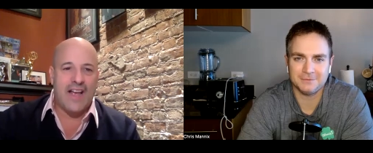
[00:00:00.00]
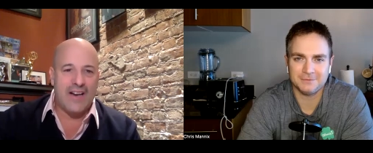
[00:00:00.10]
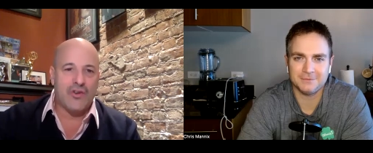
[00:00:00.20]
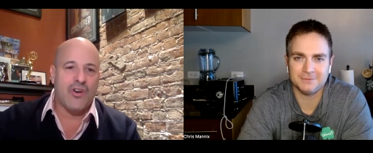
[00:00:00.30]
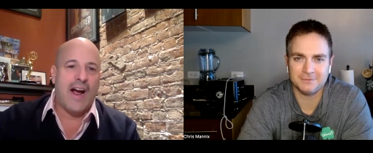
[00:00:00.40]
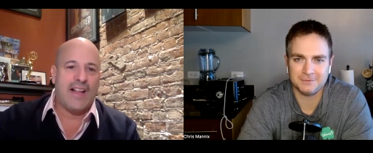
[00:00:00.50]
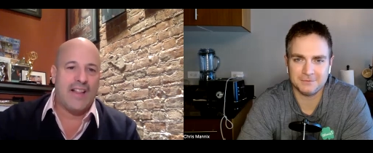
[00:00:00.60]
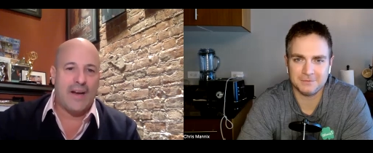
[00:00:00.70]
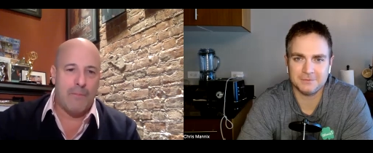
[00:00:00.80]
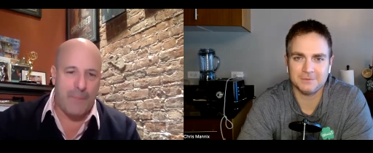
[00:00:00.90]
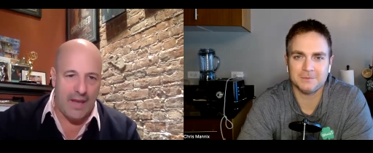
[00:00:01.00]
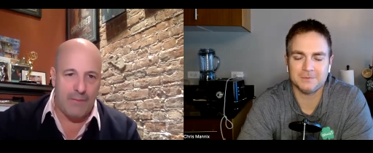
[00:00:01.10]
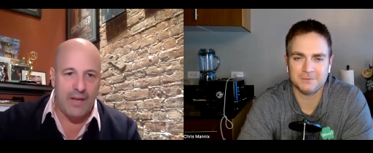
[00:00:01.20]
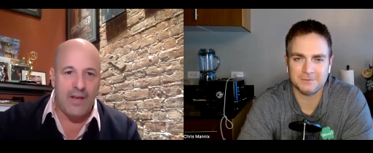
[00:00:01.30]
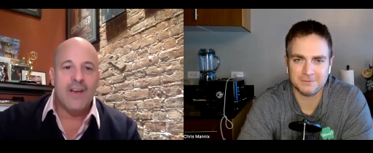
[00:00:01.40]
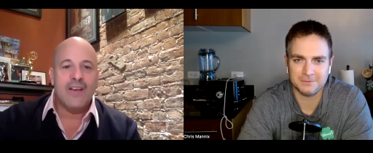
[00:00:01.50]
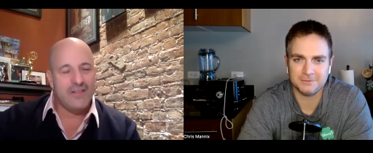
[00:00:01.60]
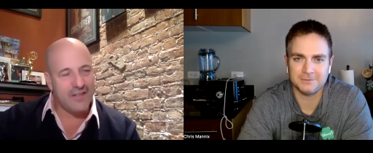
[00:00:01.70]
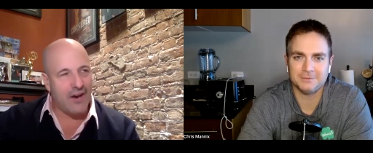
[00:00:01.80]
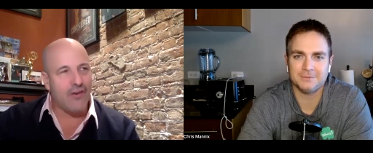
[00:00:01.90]
Speaker 1: and cry like a baby.
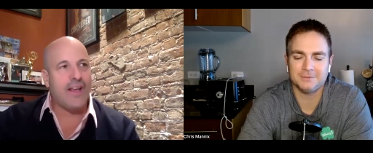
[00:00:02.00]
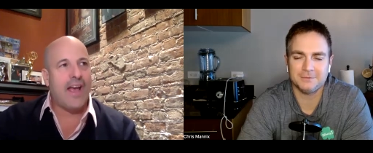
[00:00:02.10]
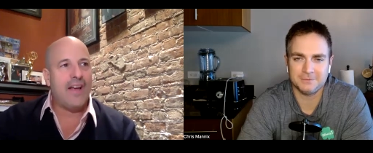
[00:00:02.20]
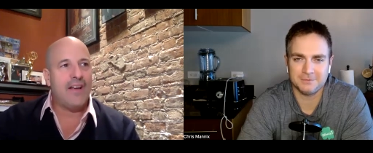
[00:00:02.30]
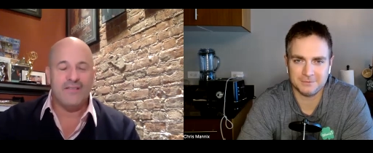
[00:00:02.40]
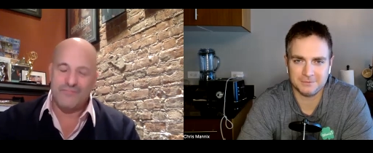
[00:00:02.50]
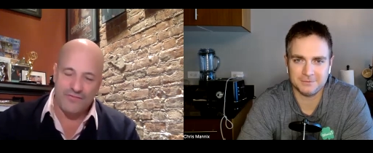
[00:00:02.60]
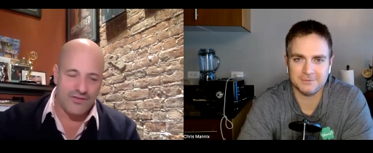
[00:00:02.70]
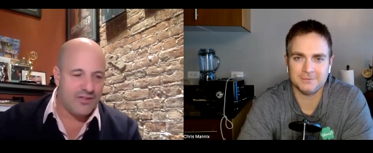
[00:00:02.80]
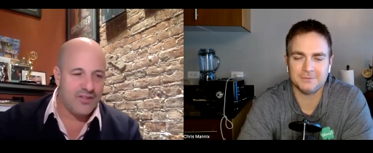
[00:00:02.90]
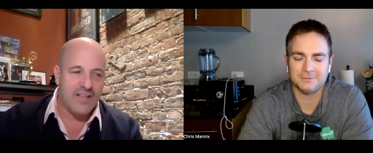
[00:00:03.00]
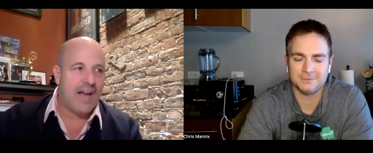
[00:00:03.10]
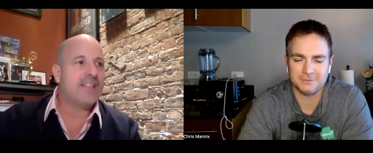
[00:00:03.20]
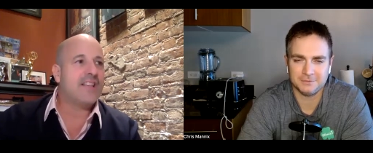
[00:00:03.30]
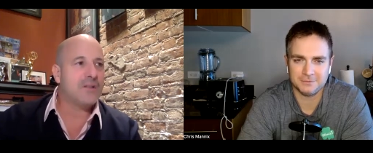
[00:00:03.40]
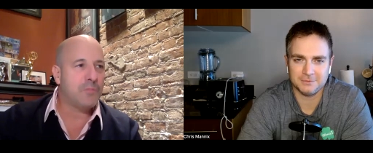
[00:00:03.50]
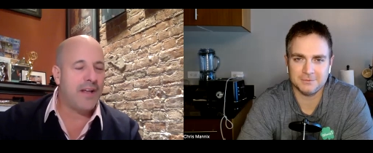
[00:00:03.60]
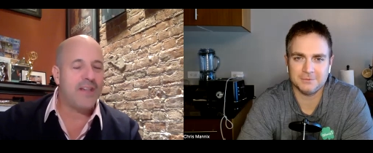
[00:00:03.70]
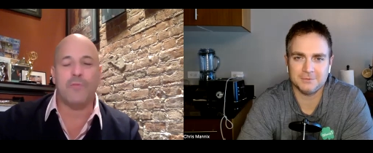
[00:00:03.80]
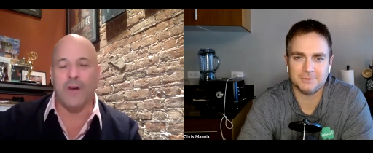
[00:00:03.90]
You say, okay, not this
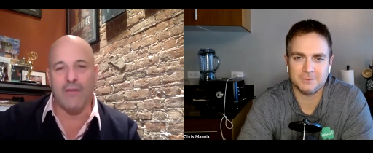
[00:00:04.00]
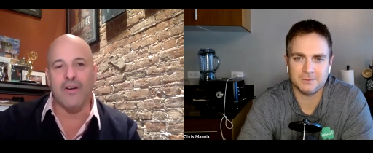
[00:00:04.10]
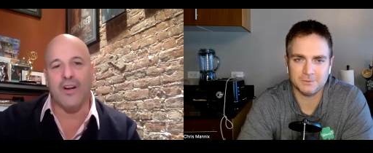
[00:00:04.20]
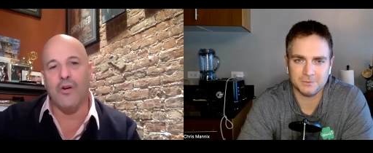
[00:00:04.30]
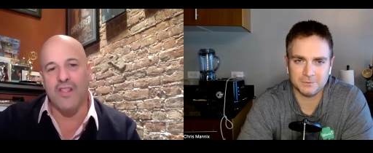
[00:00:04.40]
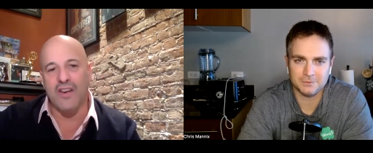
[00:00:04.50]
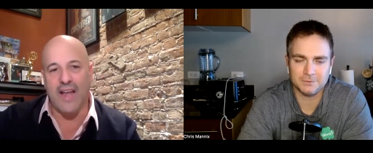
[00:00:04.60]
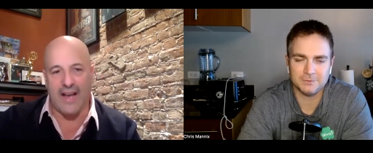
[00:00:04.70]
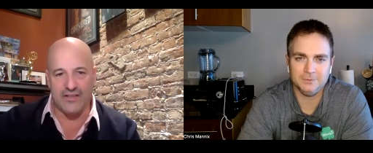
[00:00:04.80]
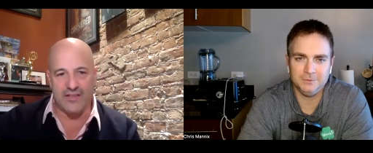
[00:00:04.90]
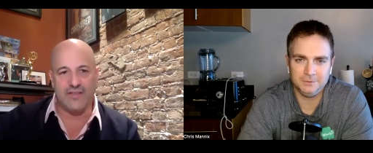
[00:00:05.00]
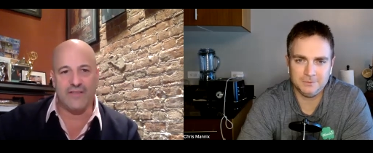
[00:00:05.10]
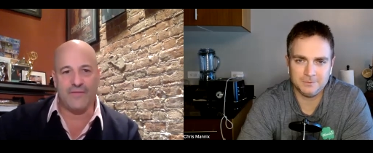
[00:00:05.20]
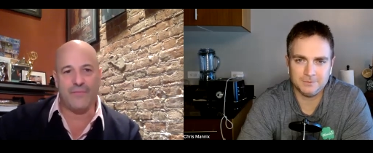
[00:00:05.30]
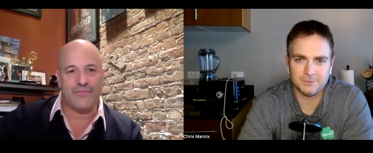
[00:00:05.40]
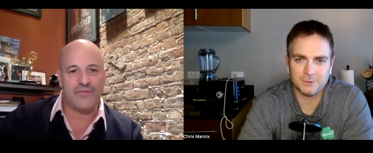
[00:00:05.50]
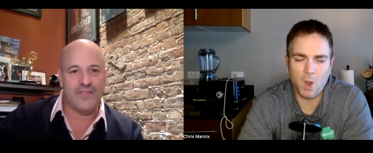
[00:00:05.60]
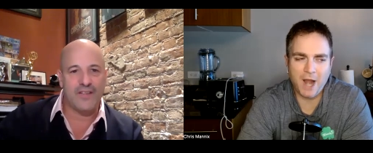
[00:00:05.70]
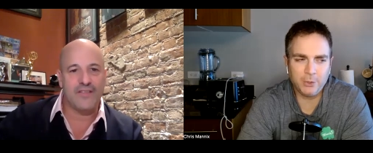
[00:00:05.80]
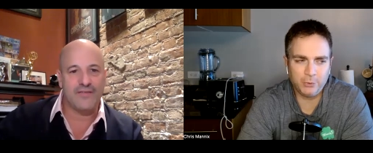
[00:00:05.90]
place, but I'm going to go to the next.
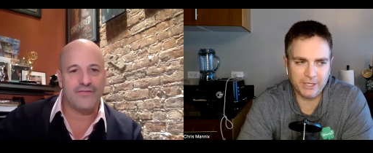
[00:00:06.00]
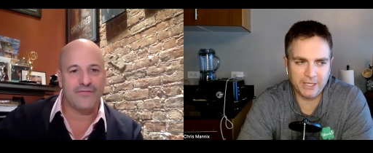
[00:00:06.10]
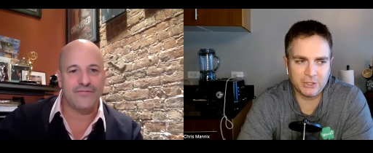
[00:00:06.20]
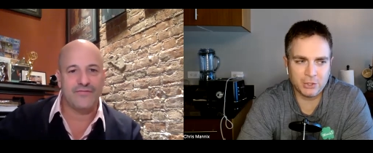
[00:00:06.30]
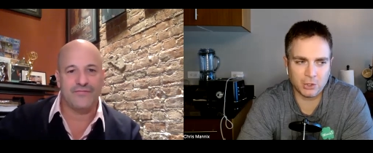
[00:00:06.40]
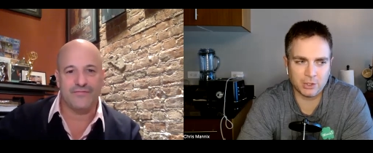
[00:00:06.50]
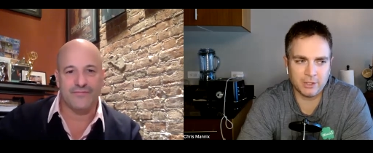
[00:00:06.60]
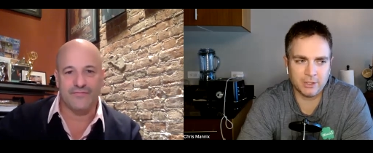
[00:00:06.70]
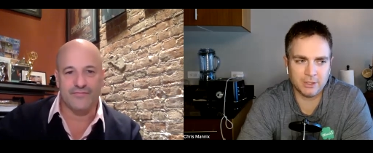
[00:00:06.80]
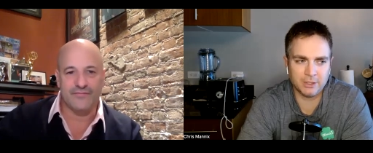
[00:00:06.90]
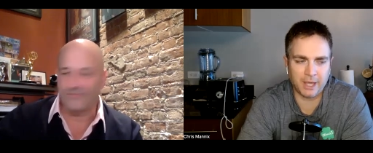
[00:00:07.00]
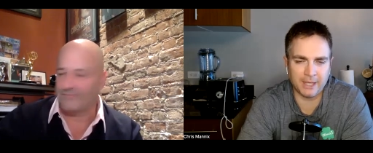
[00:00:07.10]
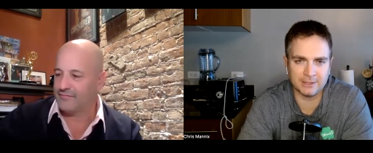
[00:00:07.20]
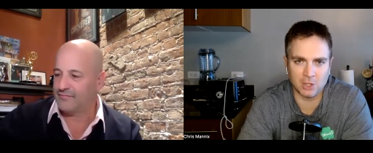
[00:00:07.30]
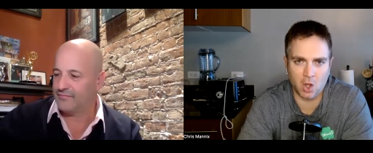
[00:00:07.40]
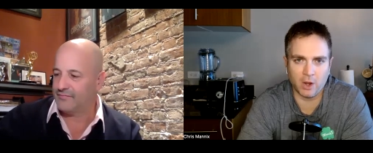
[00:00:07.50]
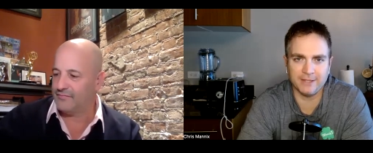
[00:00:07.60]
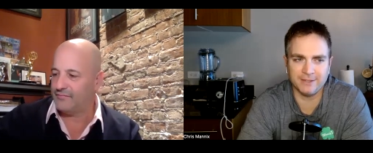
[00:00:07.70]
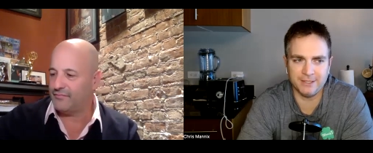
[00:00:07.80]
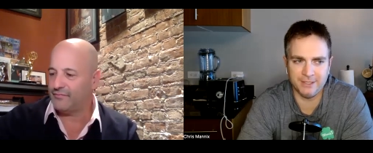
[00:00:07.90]
Speaker 2: Why do you think it took as long
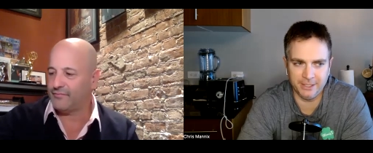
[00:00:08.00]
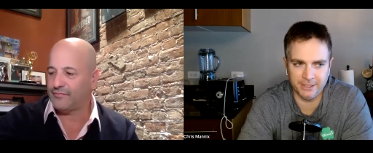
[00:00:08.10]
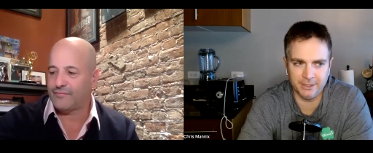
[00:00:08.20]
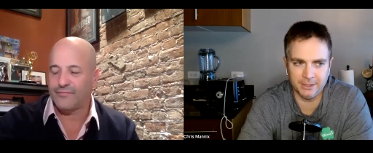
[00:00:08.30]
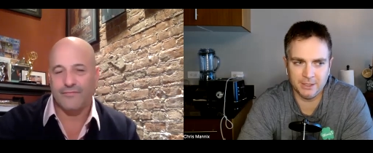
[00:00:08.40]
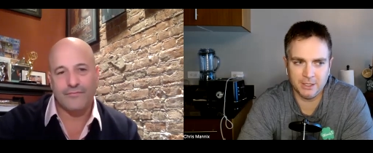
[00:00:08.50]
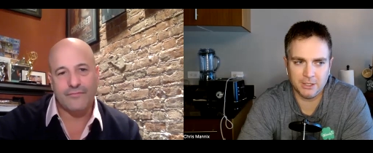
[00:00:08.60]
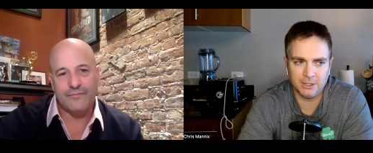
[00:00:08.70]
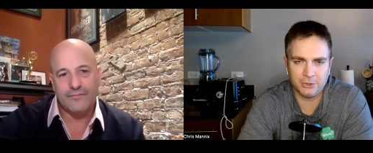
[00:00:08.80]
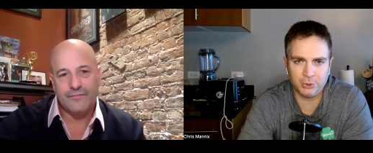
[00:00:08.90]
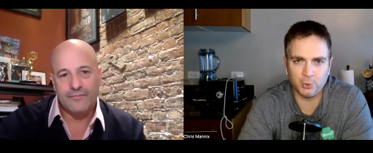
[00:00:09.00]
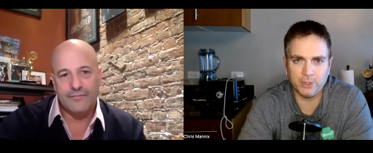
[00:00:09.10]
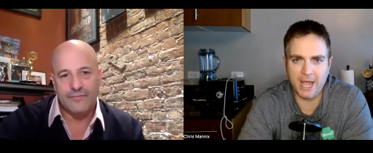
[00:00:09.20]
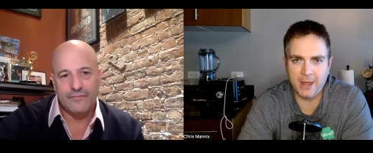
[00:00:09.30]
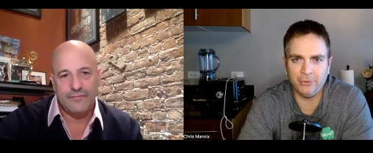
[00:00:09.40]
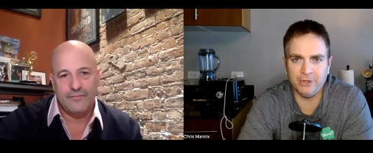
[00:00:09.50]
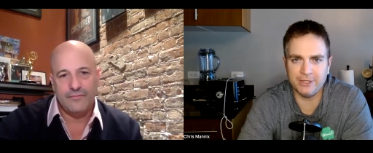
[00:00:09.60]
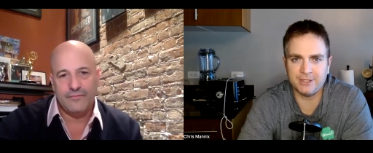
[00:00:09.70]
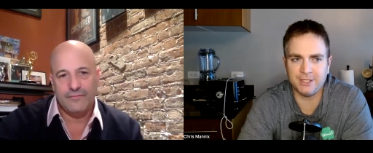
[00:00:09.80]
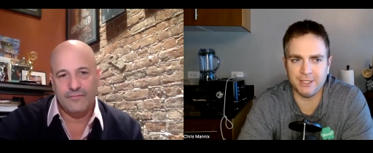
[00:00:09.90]
as it did to get
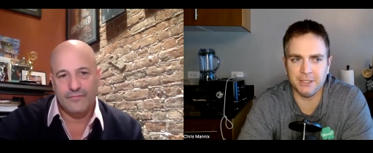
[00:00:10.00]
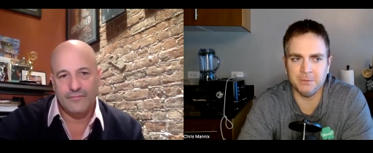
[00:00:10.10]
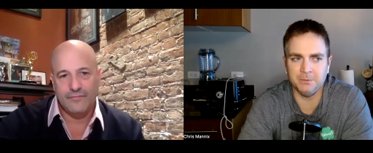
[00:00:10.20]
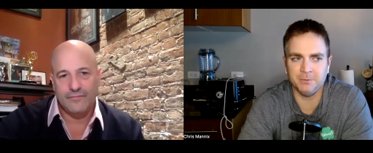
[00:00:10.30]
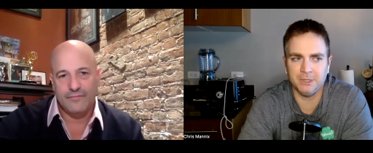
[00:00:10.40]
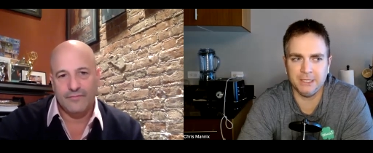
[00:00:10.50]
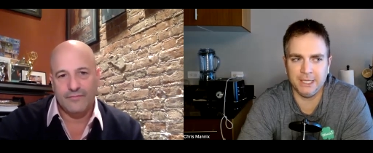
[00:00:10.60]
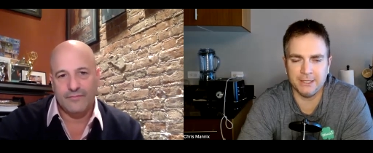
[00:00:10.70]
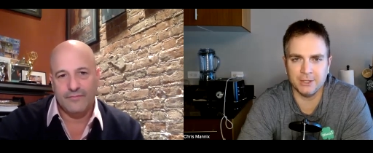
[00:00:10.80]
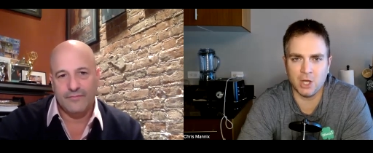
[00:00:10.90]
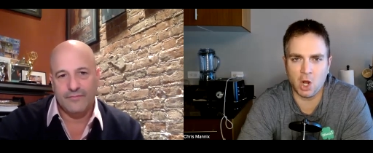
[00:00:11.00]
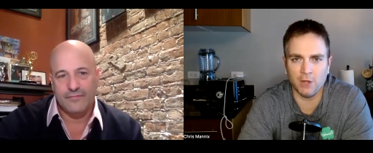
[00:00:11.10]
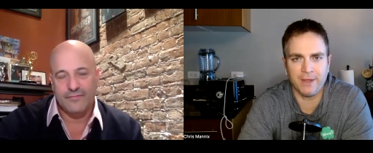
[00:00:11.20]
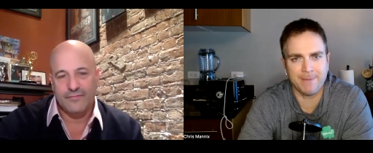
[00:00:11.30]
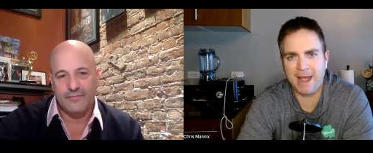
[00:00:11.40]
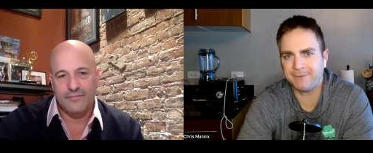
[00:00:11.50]
this team into the Hall of Fame. I